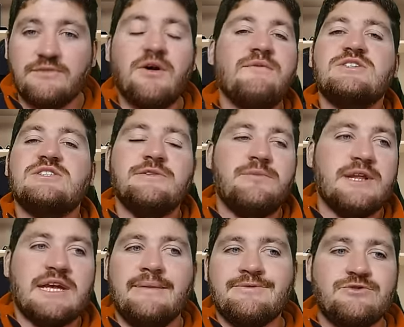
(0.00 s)
Obviously, when it
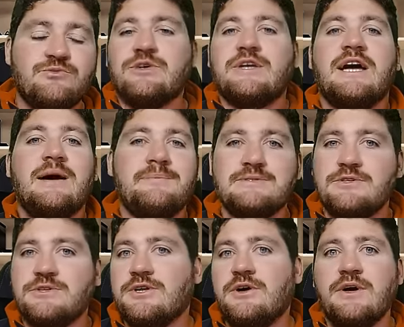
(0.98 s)
comes to World Cups,
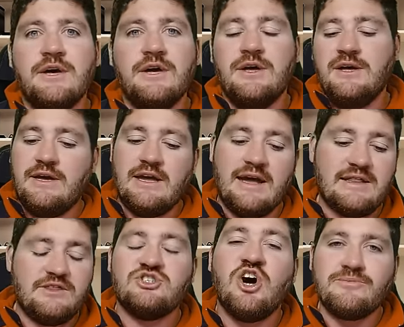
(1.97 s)
you know, at
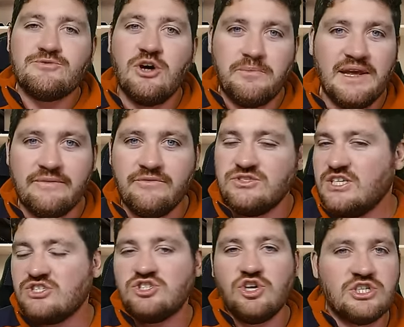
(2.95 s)
the top top levels,
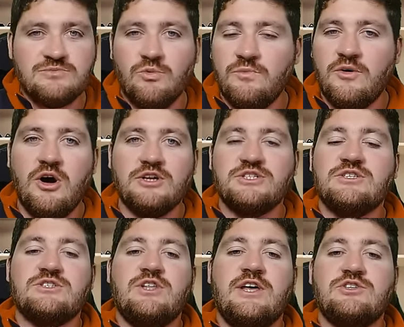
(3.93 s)
there's such small
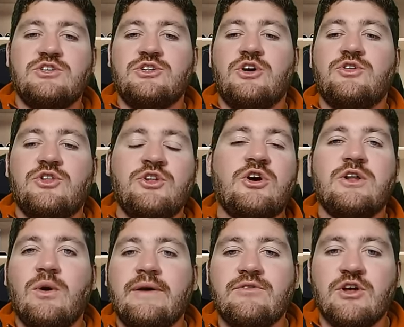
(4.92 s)
margins that you know you're not
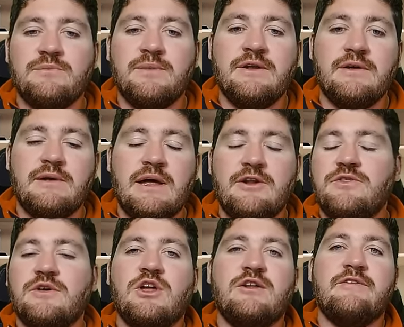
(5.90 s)
ever going to be. I don't
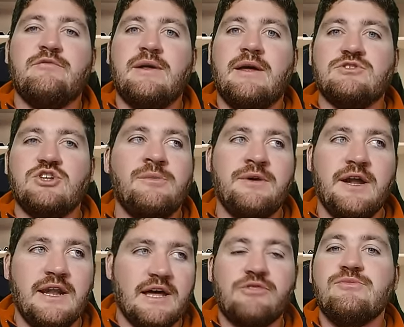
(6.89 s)
think you're going to ever be able to dominate
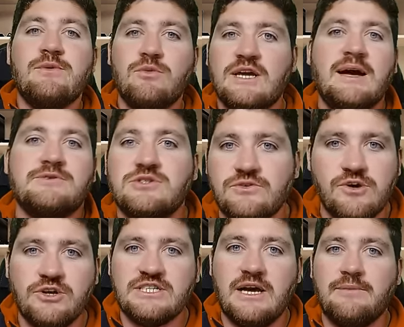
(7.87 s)
like three World Cups in a
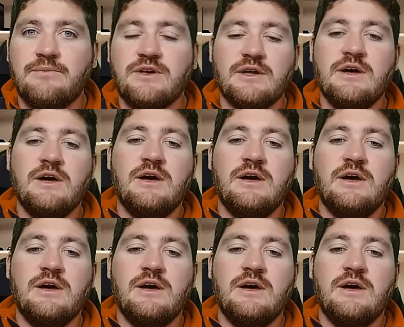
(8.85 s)
row type thing.